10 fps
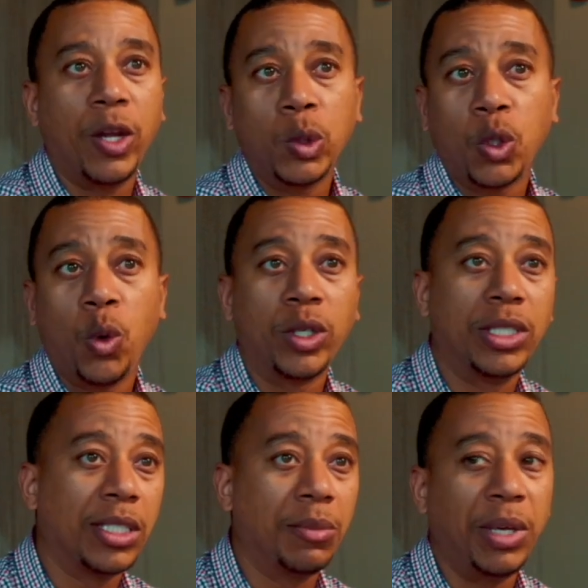those
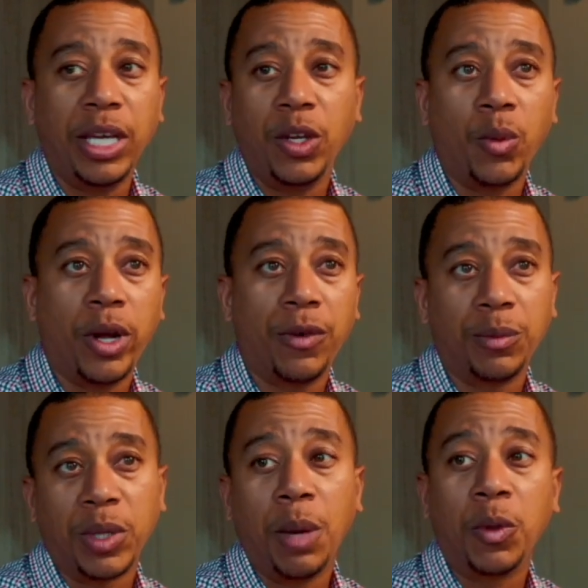courses can be anywhere
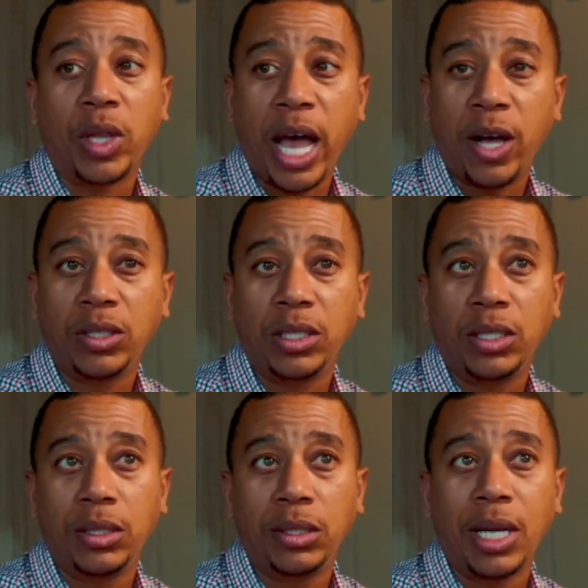from a couple
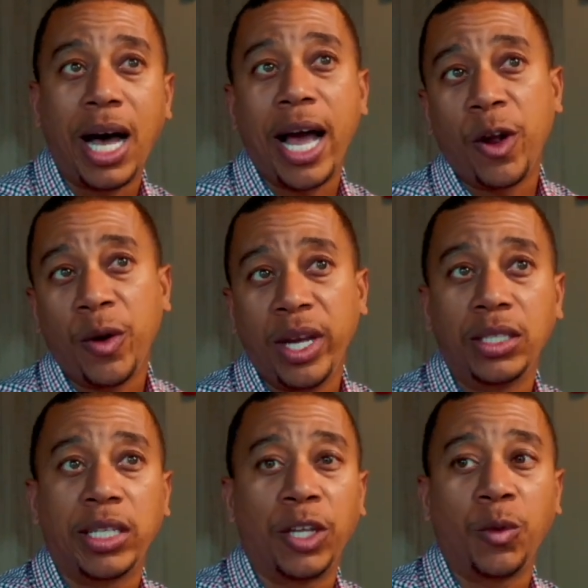thousand. The higher end
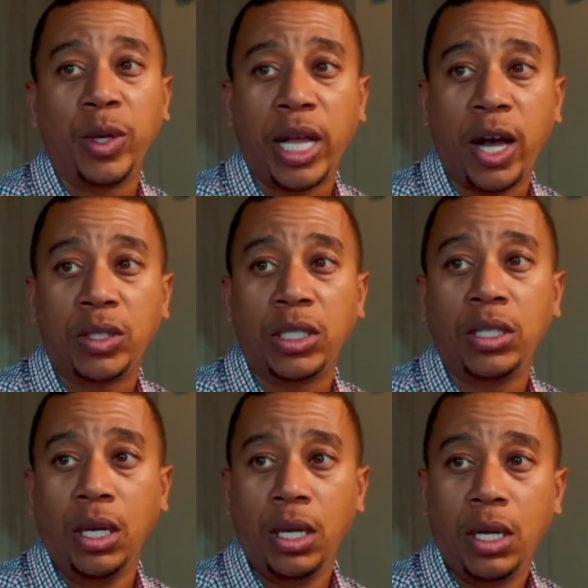is like $3,000.
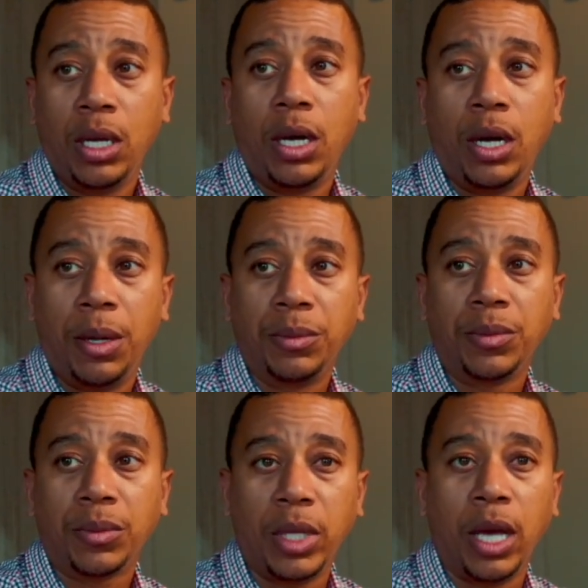
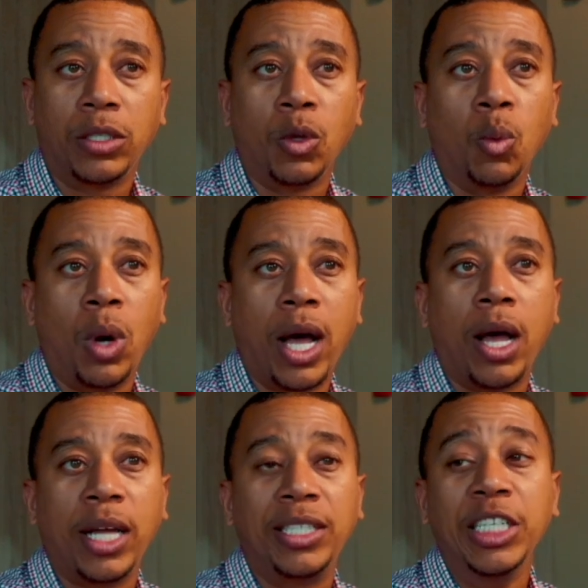Yeah, so
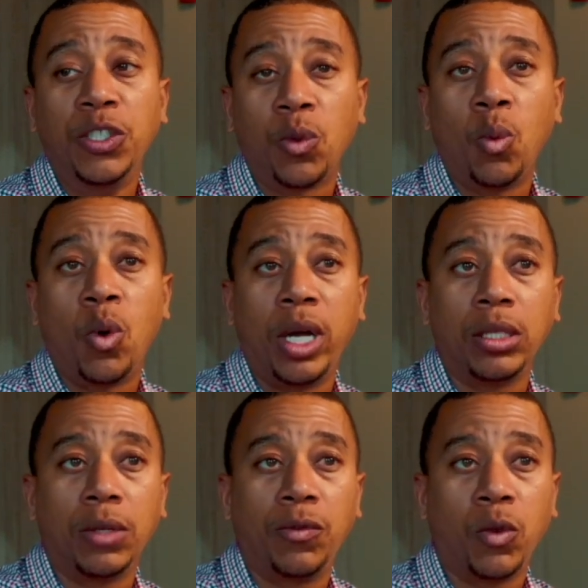I teach for
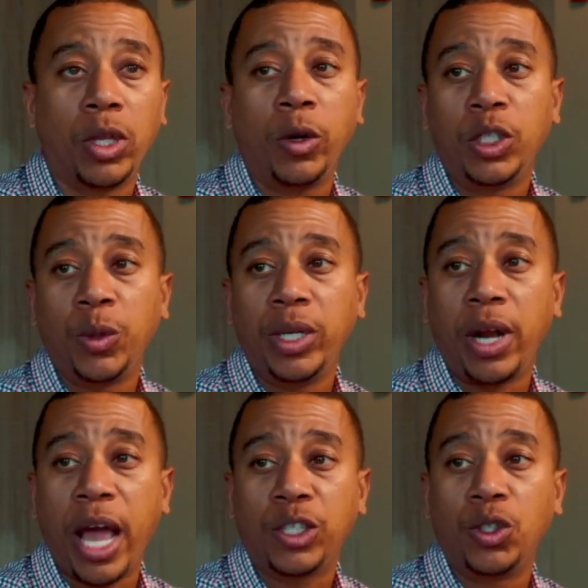one for Learning Tree
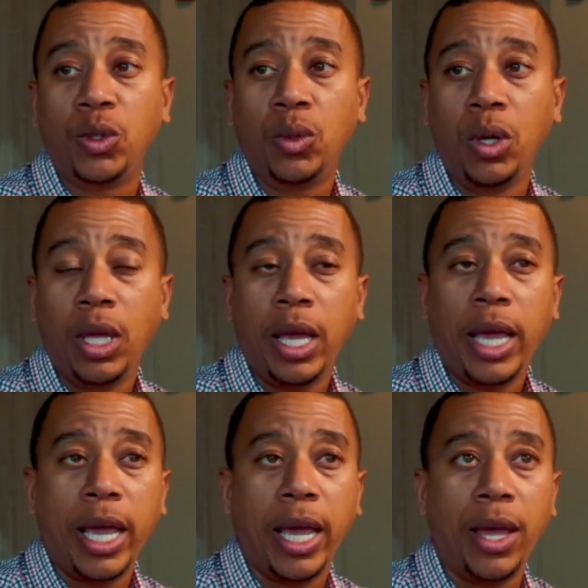International,
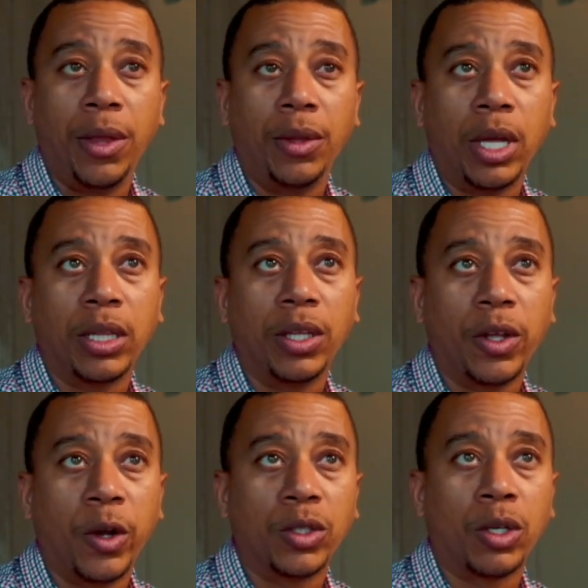and I think
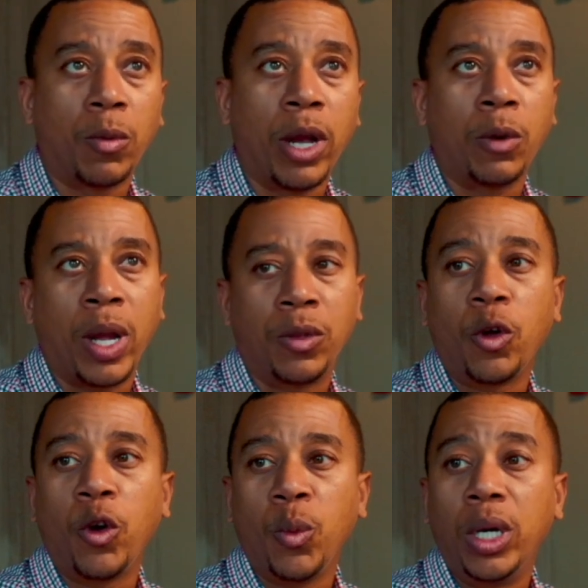theirs are around
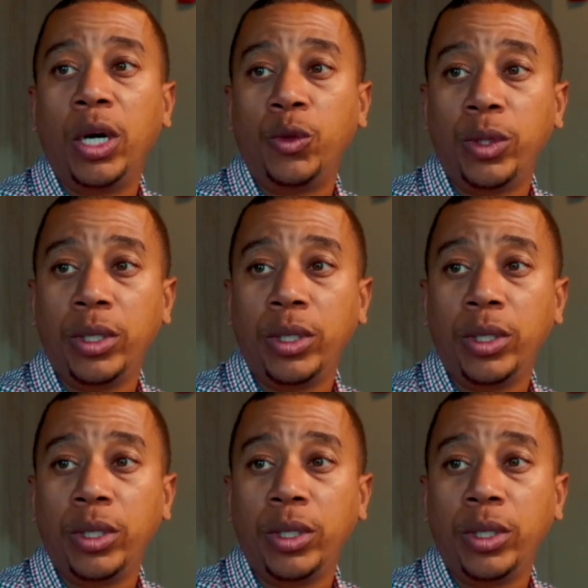3,100.